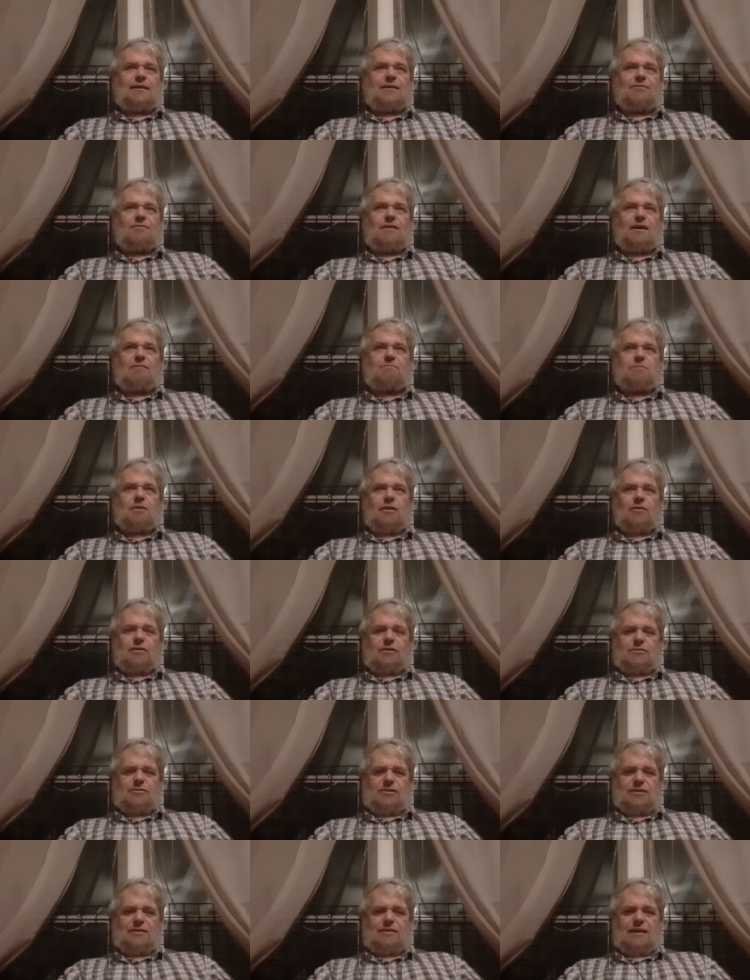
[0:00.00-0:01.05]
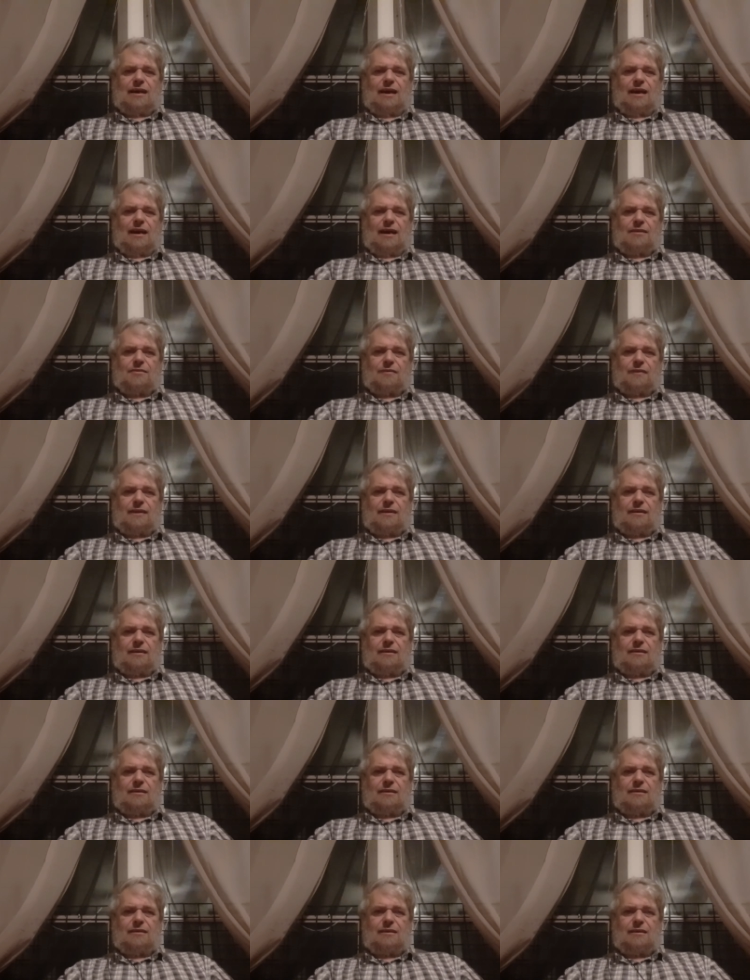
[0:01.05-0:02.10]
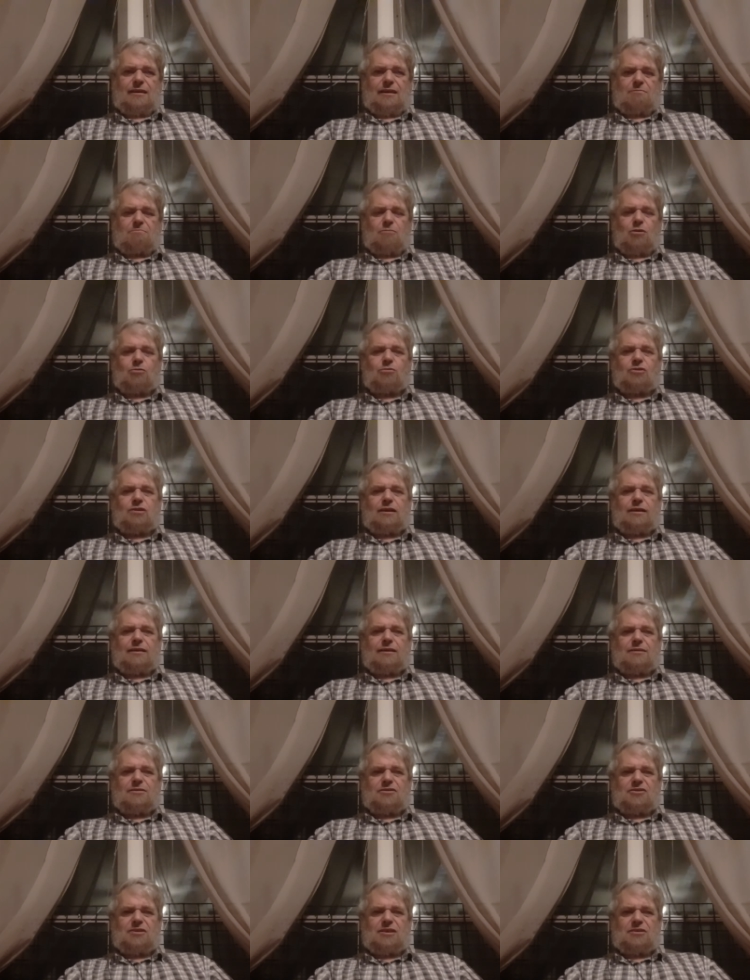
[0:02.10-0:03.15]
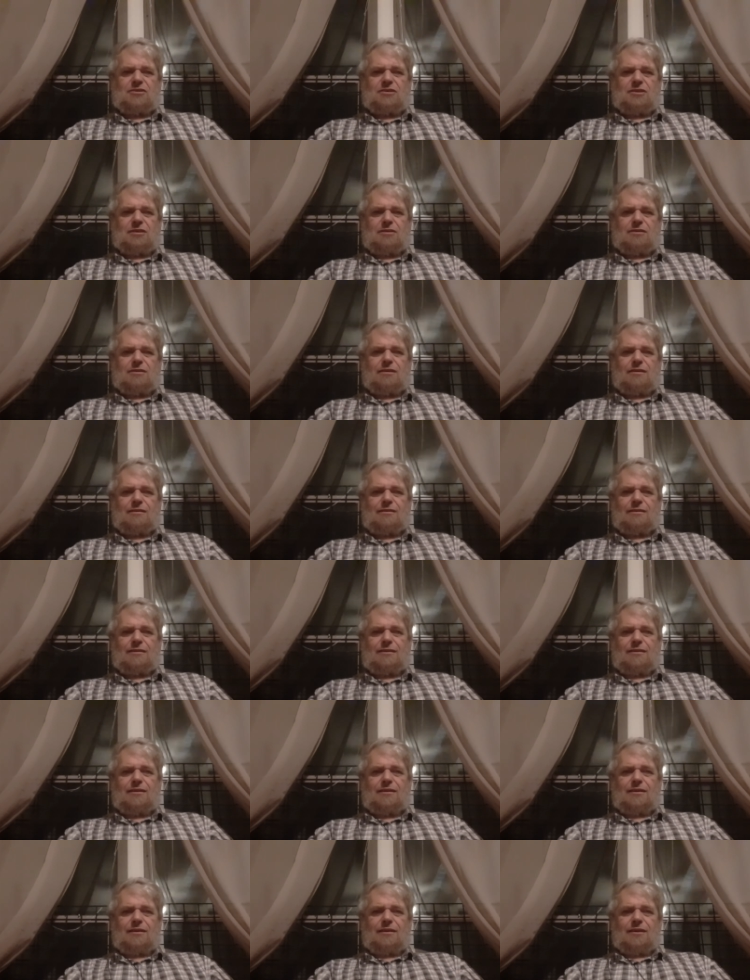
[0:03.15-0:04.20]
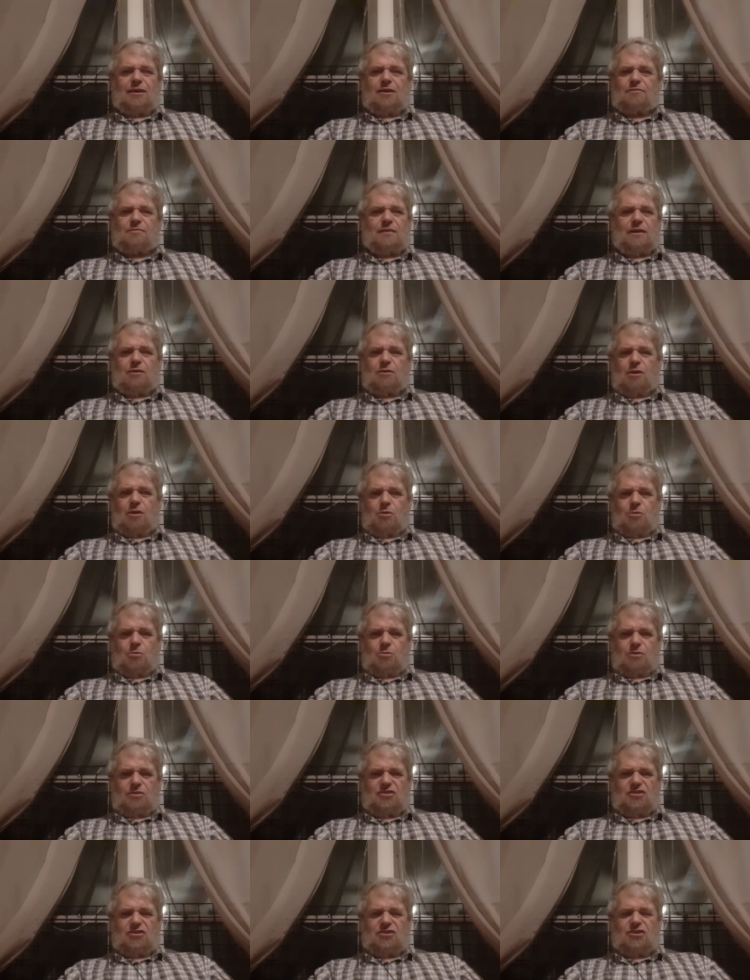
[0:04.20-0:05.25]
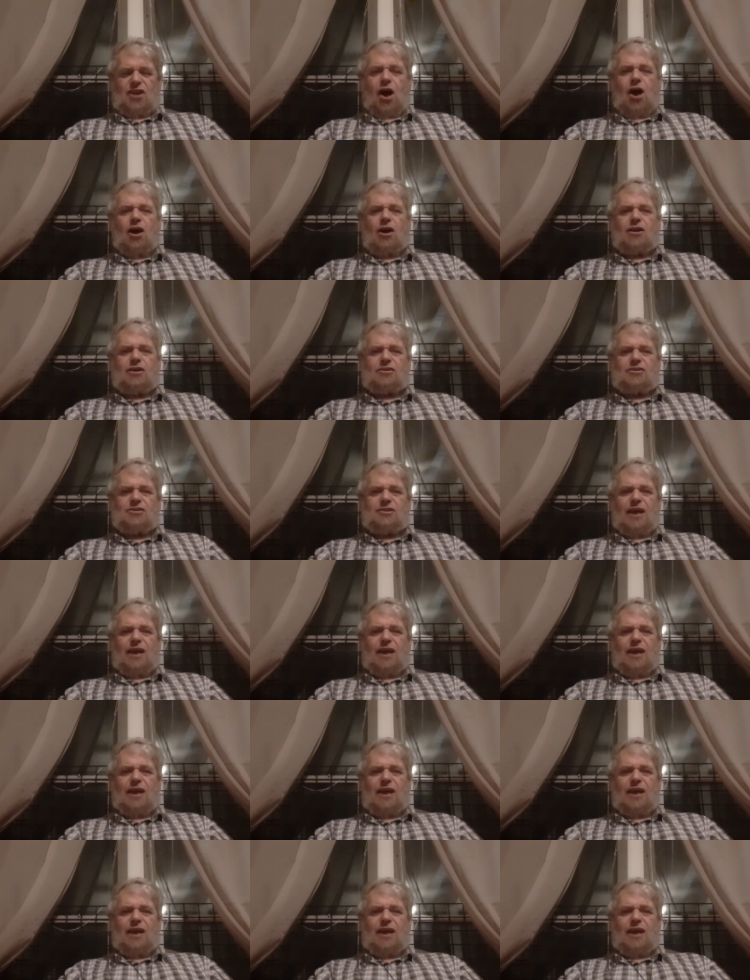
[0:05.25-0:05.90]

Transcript: Five Brothers. I think it mostly consisted of their old socks